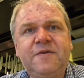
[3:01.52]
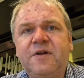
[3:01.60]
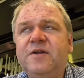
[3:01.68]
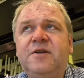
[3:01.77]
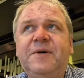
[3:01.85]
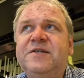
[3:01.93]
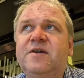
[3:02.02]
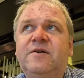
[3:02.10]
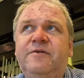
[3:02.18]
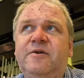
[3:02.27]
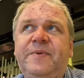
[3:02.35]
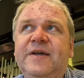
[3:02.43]
on a domestic or
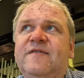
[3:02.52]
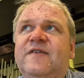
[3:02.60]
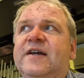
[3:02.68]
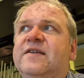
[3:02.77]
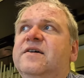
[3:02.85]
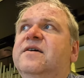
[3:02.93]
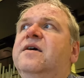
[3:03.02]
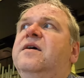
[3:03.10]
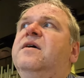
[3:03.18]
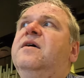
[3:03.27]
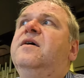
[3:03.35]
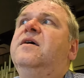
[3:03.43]
European sector,
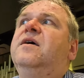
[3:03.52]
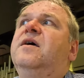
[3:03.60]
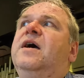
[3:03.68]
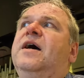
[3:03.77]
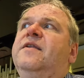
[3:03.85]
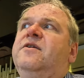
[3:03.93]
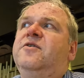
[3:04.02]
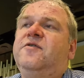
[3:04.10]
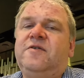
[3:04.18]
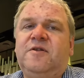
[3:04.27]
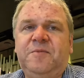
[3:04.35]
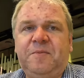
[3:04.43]
and you
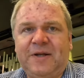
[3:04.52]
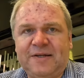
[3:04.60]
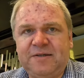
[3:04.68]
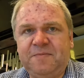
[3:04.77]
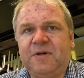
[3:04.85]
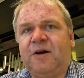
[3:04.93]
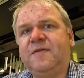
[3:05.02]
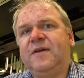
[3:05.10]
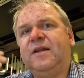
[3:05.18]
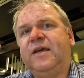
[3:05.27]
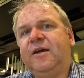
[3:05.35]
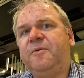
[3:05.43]
show them your Platinum card, they'll
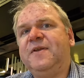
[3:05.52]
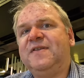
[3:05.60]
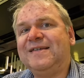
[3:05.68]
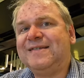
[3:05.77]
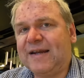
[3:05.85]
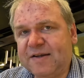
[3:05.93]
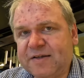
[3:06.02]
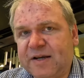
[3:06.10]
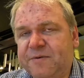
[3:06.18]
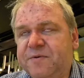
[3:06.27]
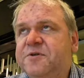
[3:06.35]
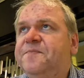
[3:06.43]
let you come into the Senator
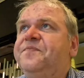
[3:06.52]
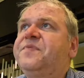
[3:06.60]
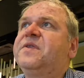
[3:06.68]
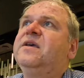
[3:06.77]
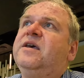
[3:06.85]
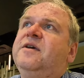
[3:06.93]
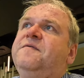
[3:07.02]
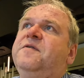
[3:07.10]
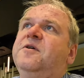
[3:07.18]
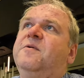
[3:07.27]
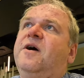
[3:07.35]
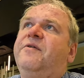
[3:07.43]
Lounge. If
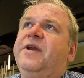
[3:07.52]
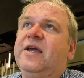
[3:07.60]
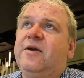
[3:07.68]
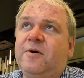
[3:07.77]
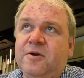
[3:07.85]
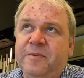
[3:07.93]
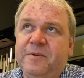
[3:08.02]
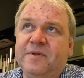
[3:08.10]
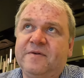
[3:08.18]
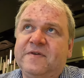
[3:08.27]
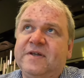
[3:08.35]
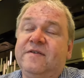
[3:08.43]
you are in economy with
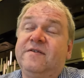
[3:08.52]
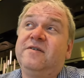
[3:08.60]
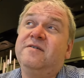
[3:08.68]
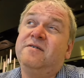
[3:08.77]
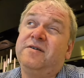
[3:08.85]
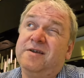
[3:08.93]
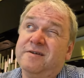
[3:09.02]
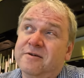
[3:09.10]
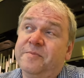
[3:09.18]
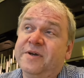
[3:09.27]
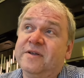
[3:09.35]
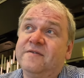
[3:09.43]
Lufthansa on a
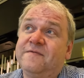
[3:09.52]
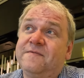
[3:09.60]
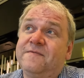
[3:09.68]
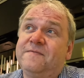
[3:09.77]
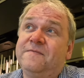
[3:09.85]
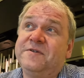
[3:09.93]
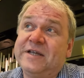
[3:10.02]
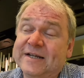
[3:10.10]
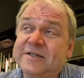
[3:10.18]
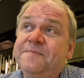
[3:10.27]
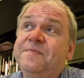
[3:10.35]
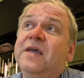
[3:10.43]
European sector,